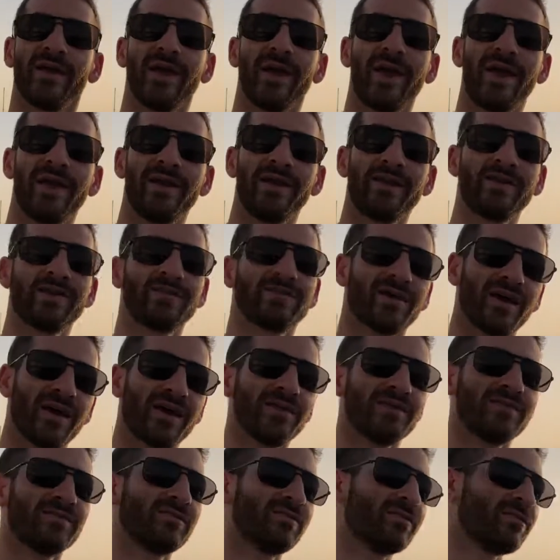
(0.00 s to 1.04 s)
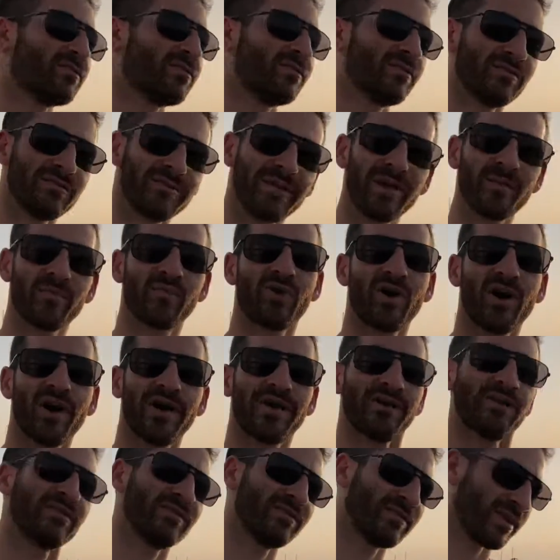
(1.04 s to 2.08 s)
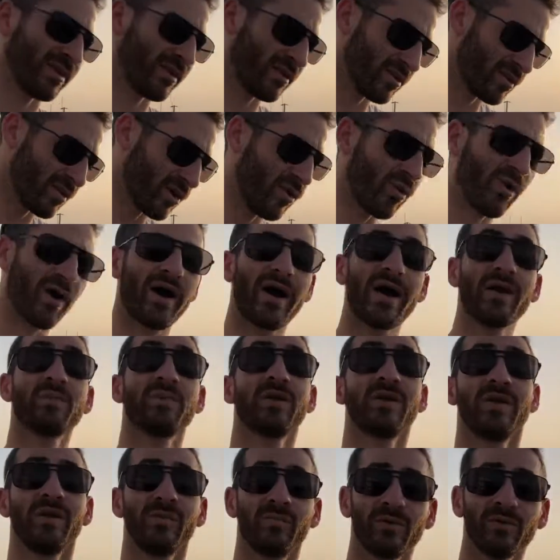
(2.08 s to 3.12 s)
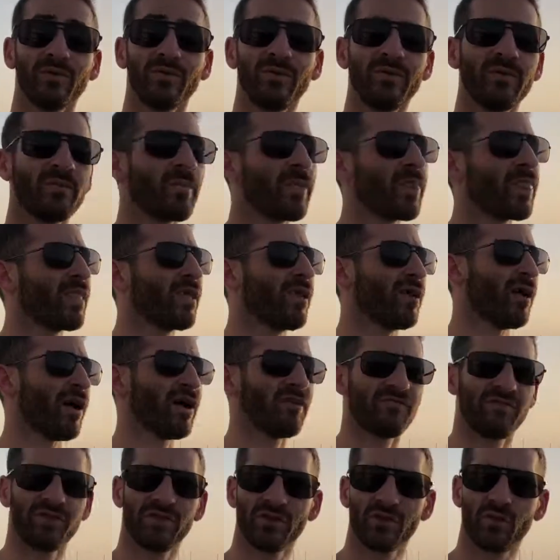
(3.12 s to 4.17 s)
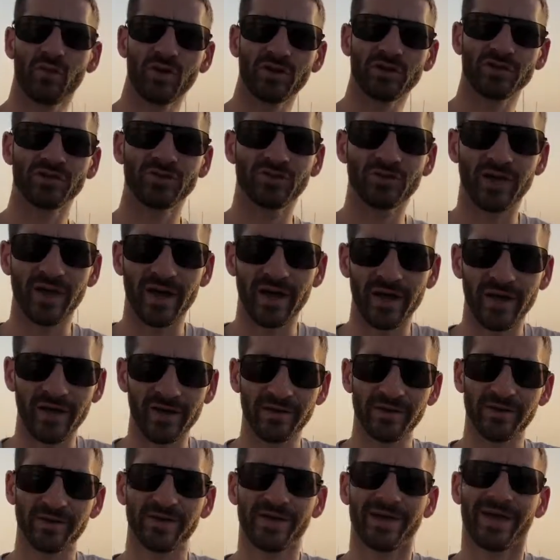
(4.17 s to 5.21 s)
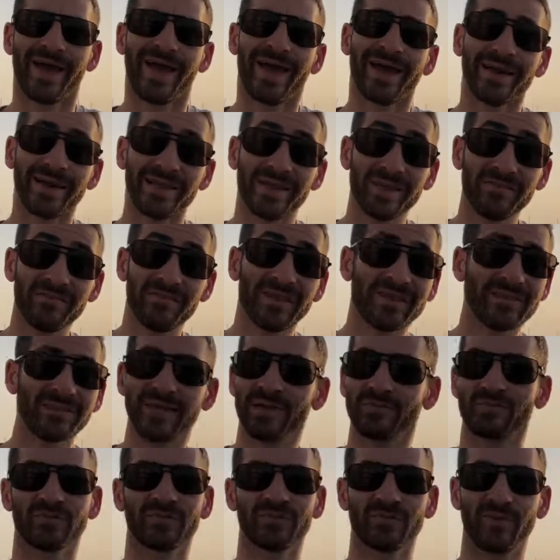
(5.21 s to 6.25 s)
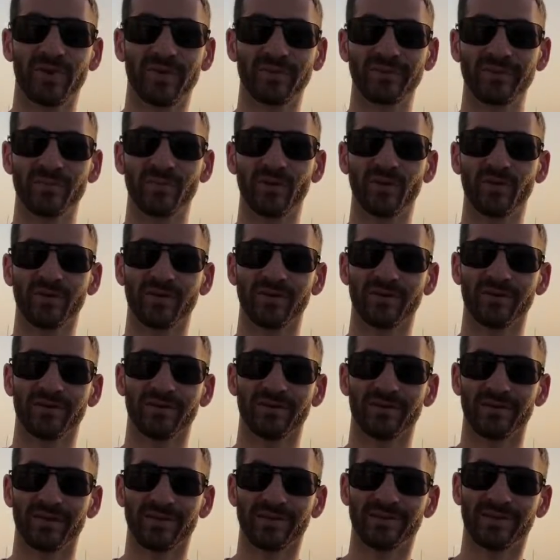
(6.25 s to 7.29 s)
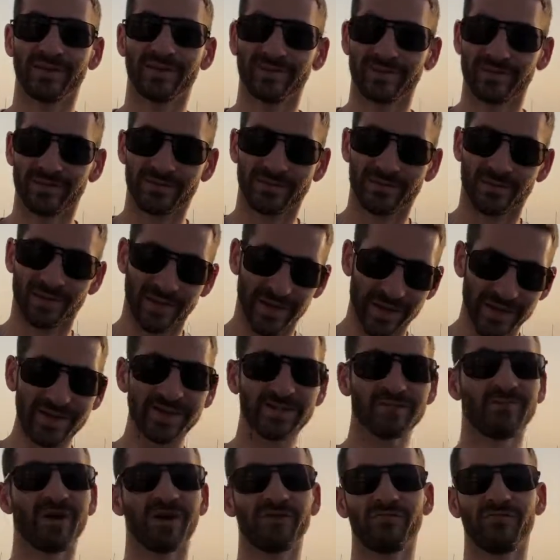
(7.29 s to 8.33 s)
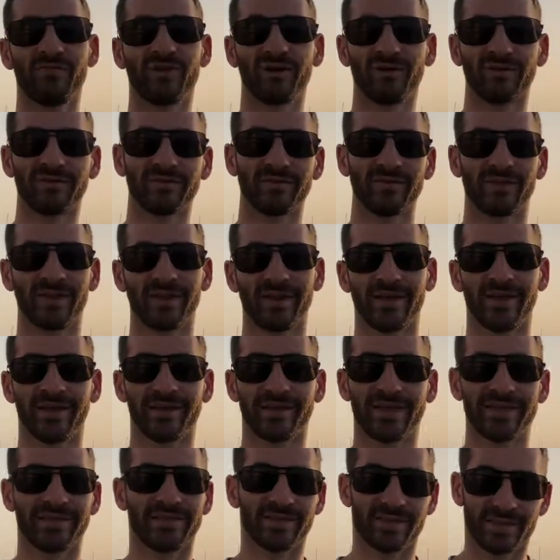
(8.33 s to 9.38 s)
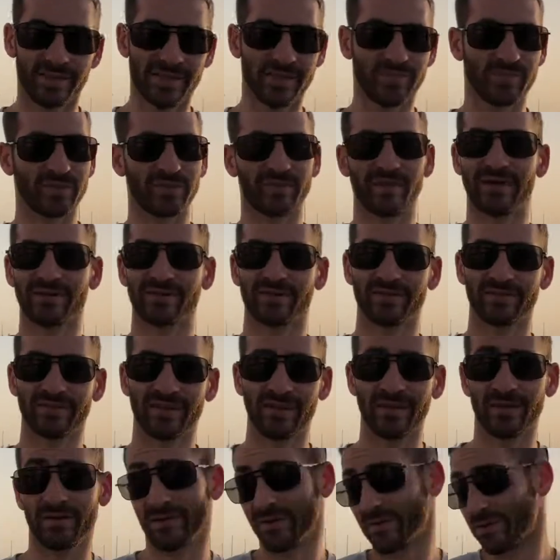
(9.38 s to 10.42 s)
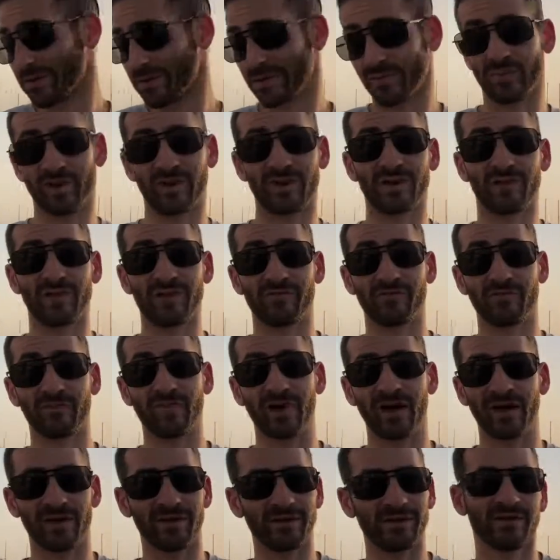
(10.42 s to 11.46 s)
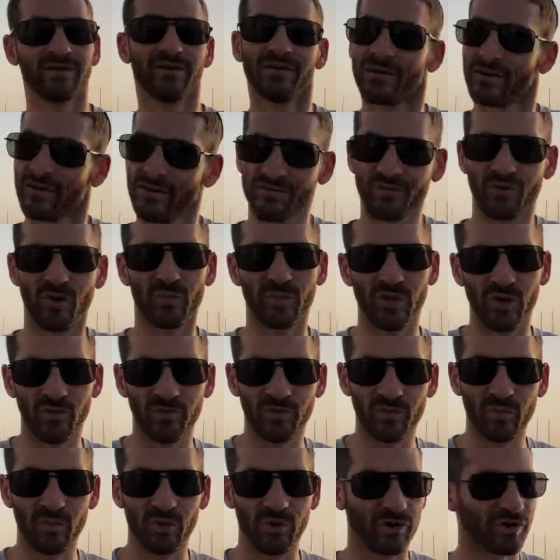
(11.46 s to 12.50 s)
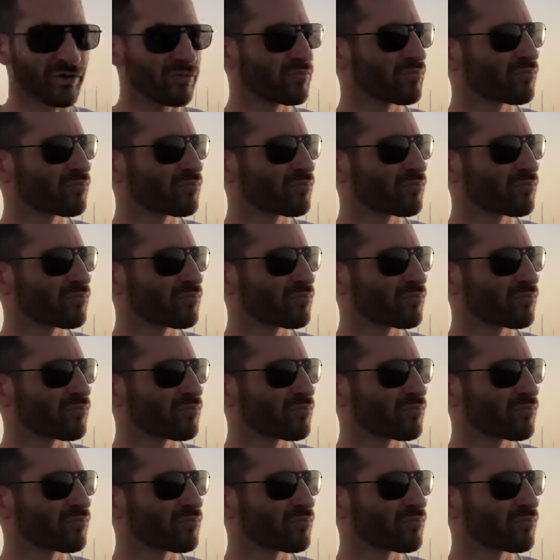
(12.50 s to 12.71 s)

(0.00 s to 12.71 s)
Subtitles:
And he decides to take pride and say, I'm a Hebrew, I fear the one true God, and he even accepts responsibility. He says, it is my fault that this ship is about to sink because I'm running away from God. Throw me overboard.